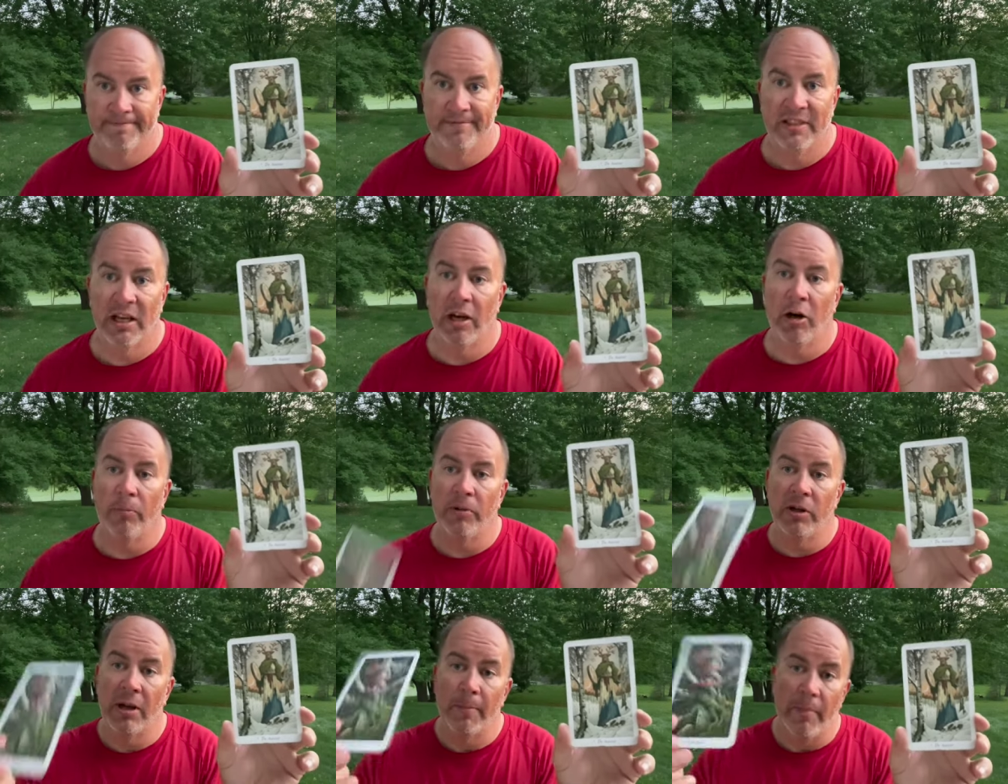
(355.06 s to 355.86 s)
to help
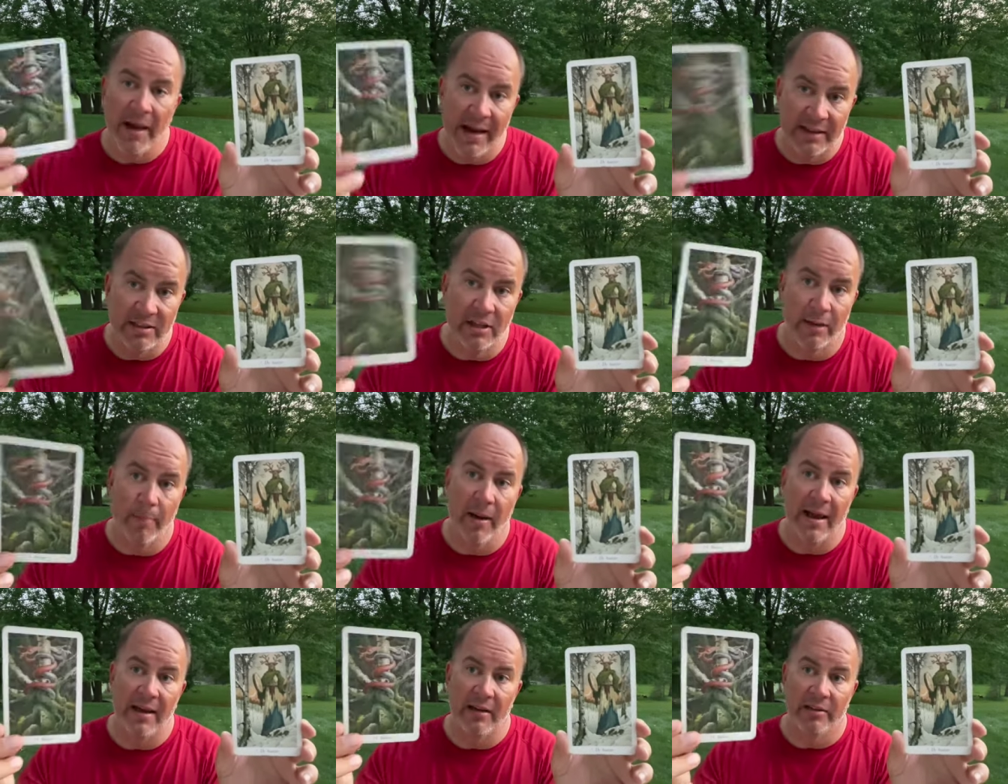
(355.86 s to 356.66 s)
you get back to the
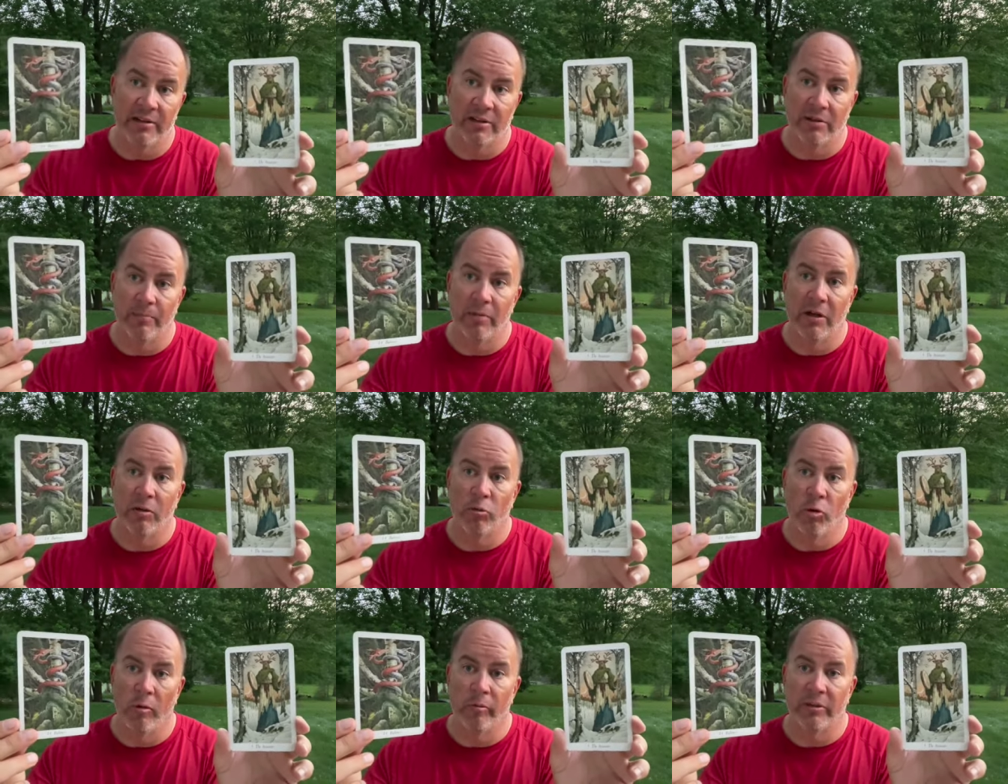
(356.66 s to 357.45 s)
balance of
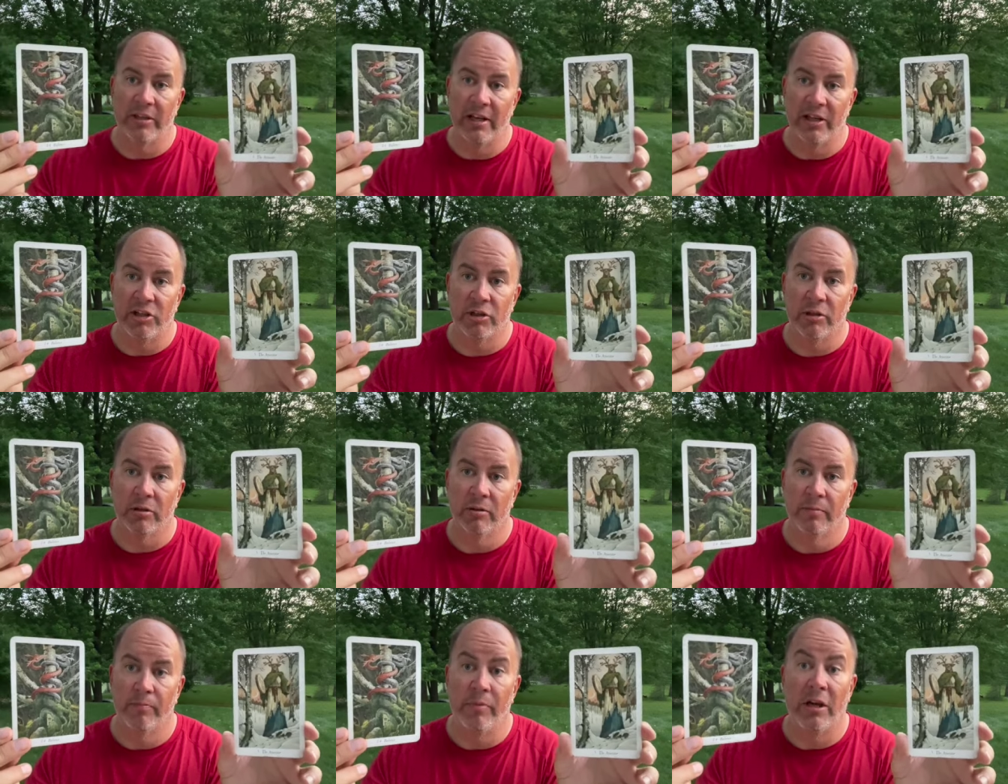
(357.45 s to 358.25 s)
being one with nature,
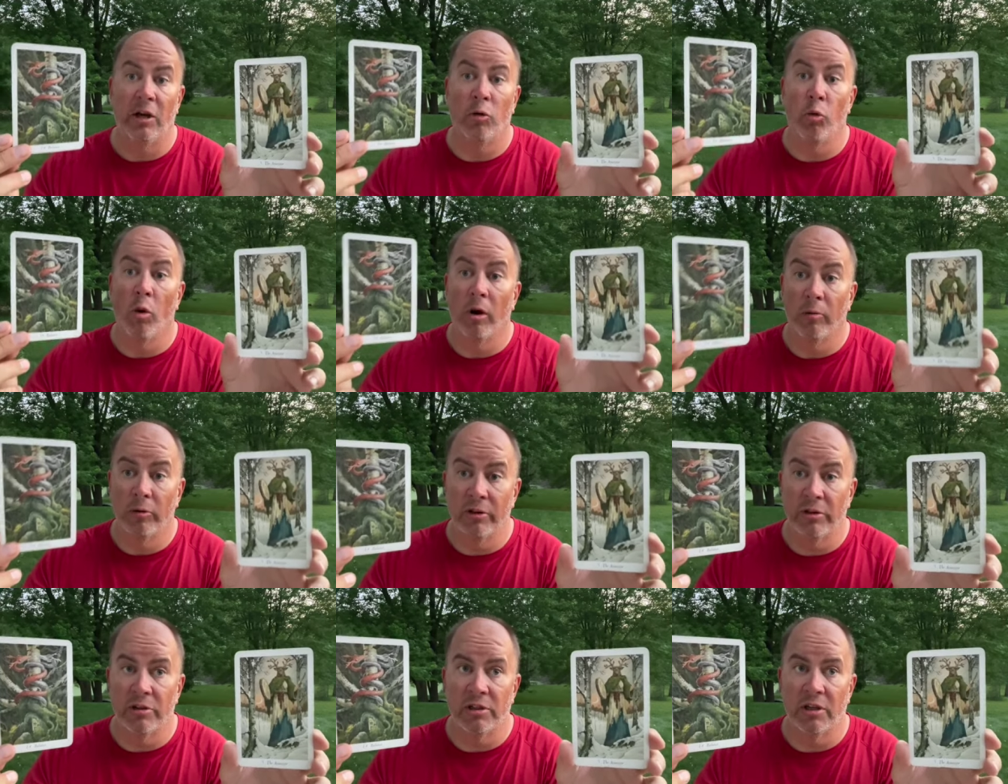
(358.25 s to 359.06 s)
being one
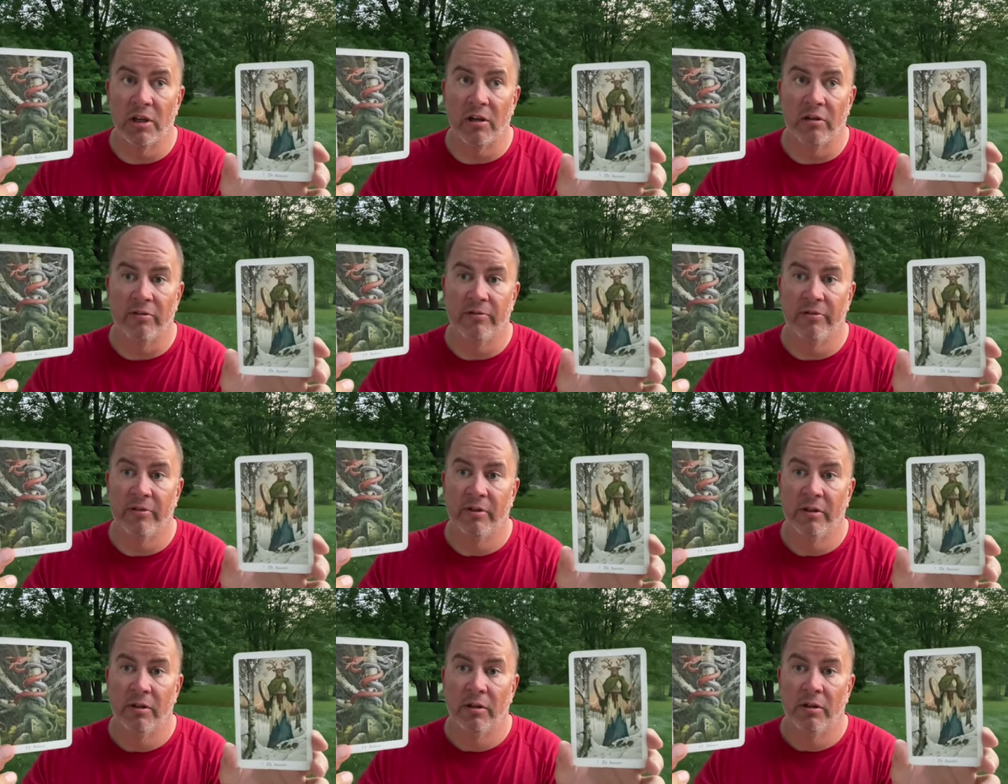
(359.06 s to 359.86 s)
with yourself,
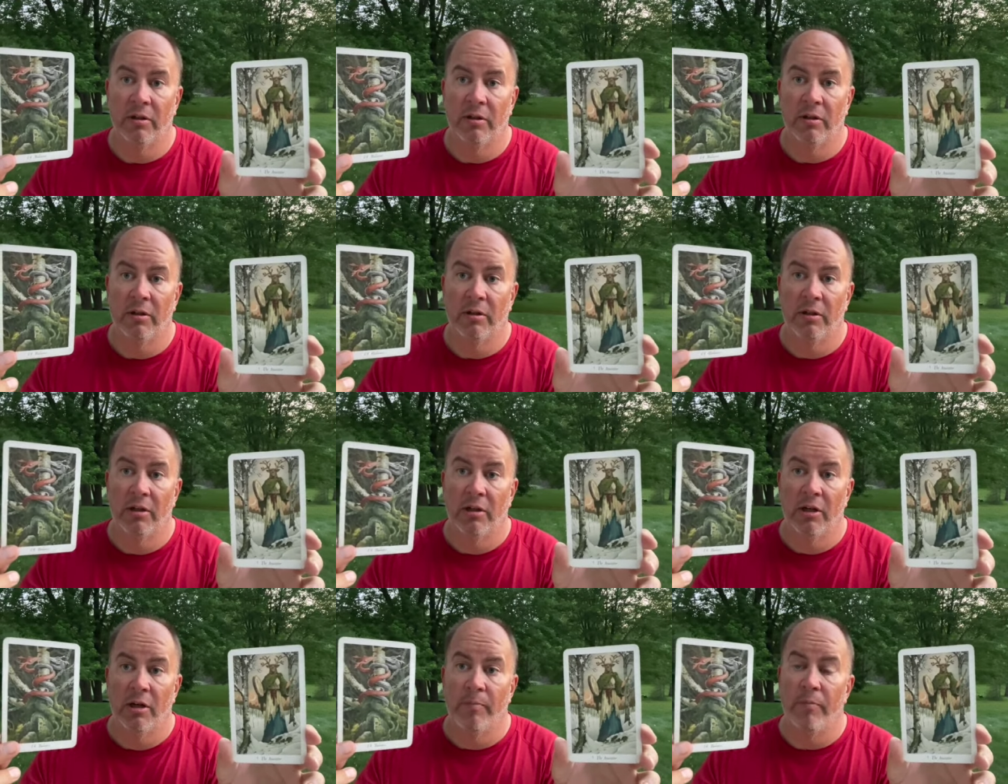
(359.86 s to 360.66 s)

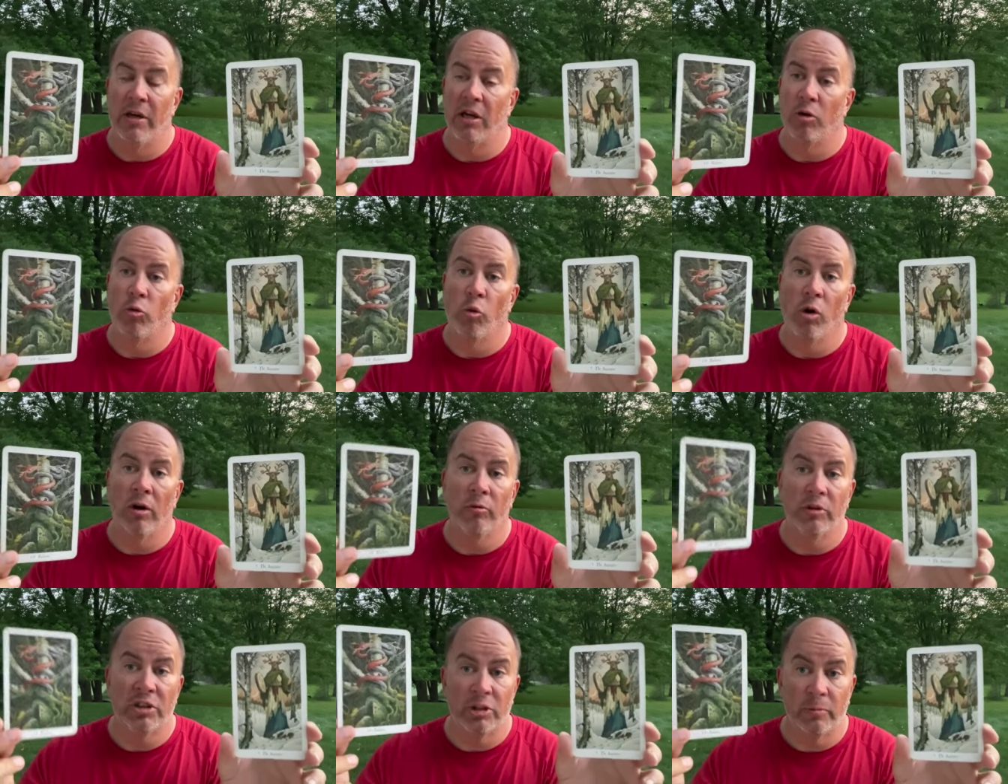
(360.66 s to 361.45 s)
being one
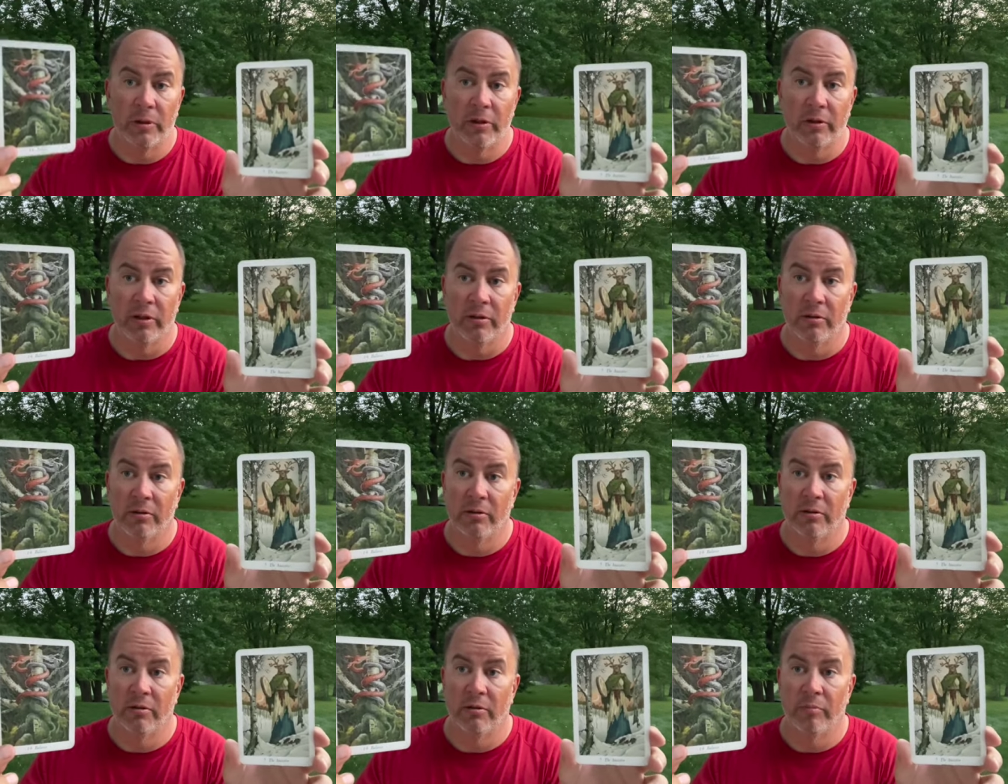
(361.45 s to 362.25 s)
with spirit,
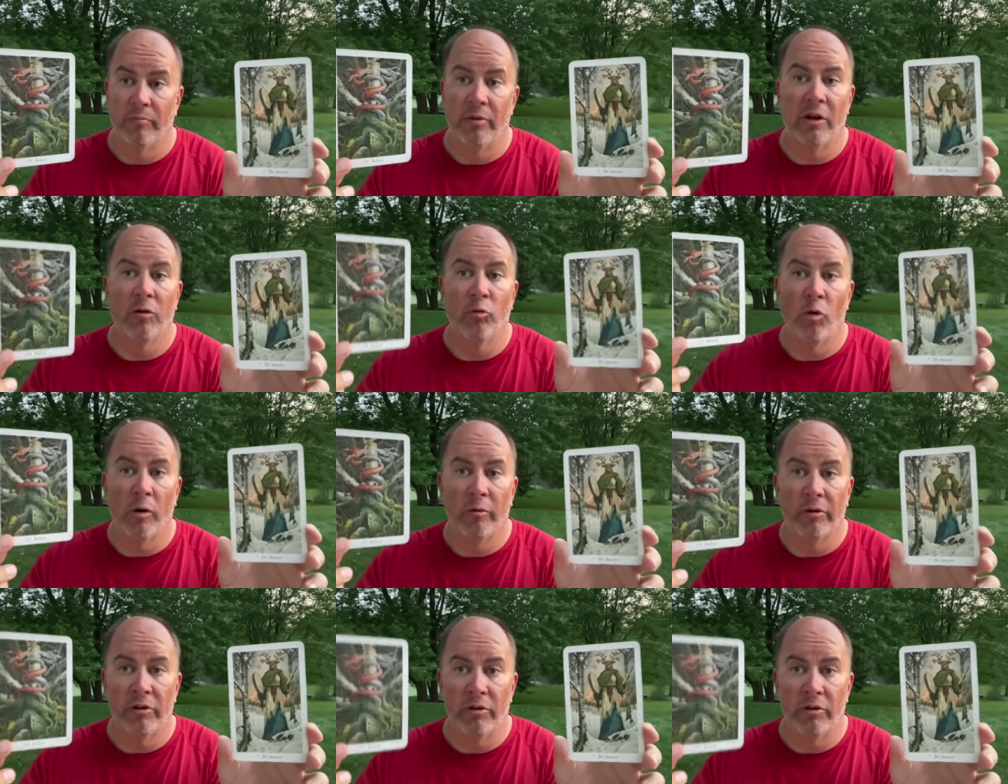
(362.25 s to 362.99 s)
being one with